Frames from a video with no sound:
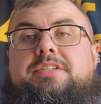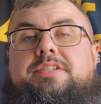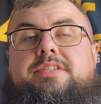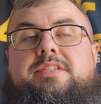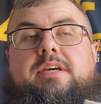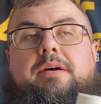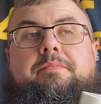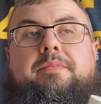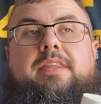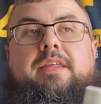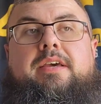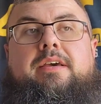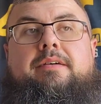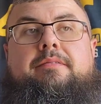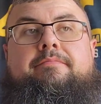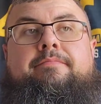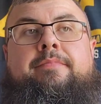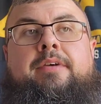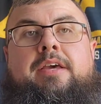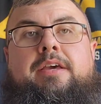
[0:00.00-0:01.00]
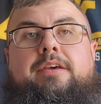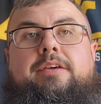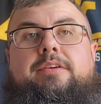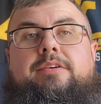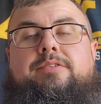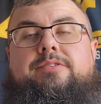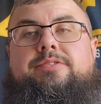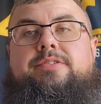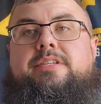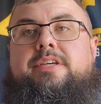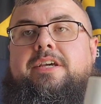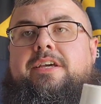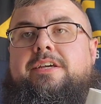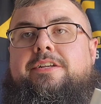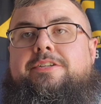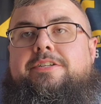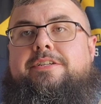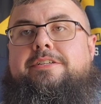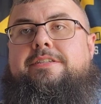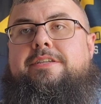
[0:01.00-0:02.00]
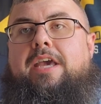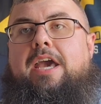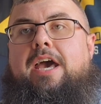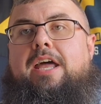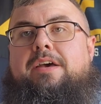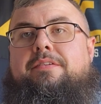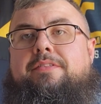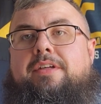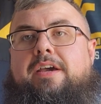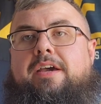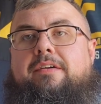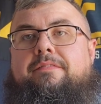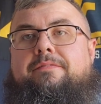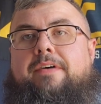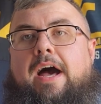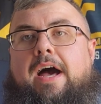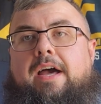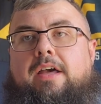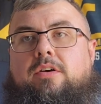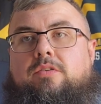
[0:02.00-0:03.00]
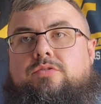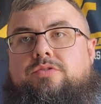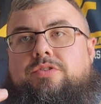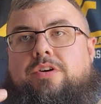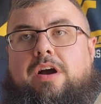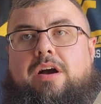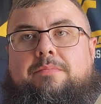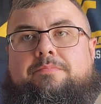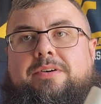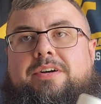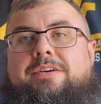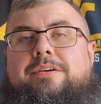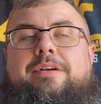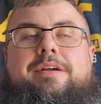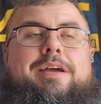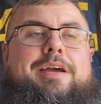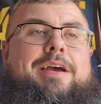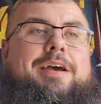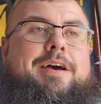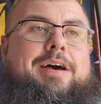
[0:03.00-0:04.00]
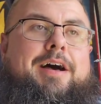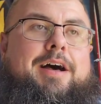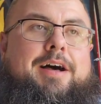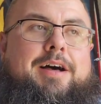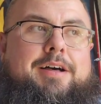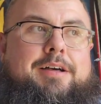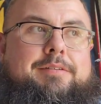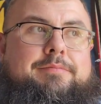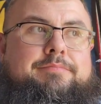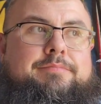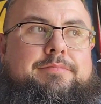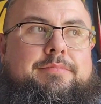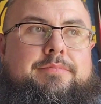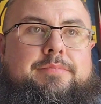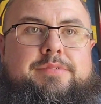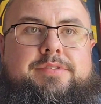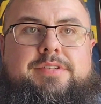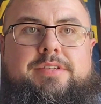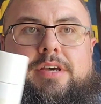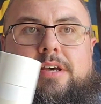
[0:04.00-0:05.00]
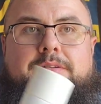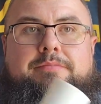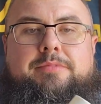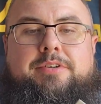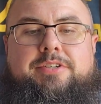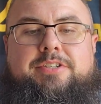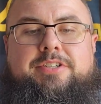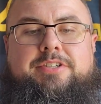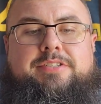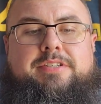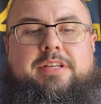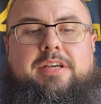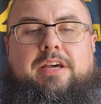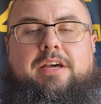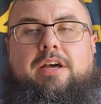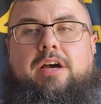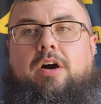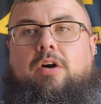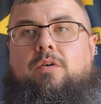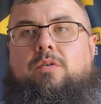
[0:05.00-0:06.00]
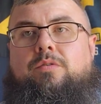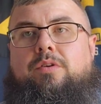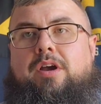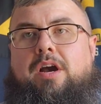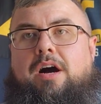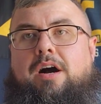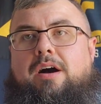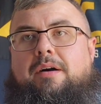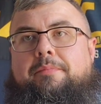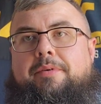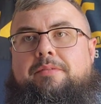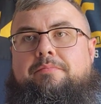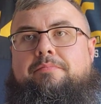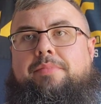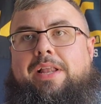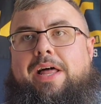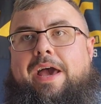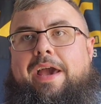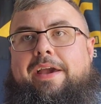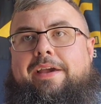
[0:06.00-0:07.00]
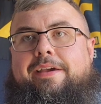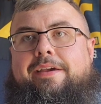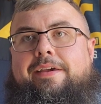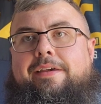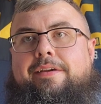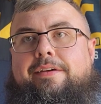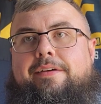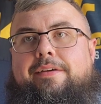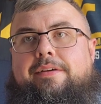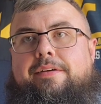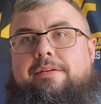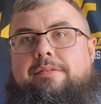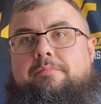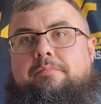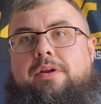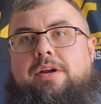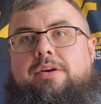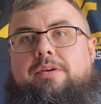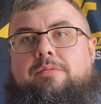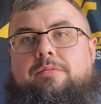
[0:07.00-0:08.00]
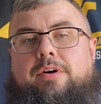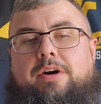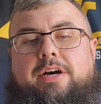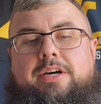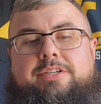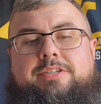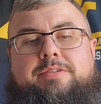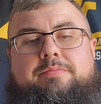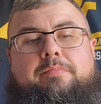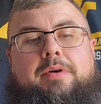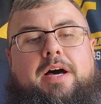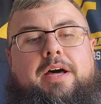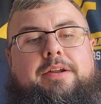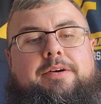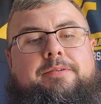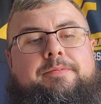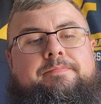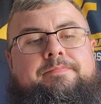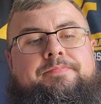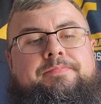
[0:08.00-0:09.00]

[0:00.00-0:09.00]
Some of them you'll see in just kind of like a vial dropper. Um, some are just an old common black beard wash bottle.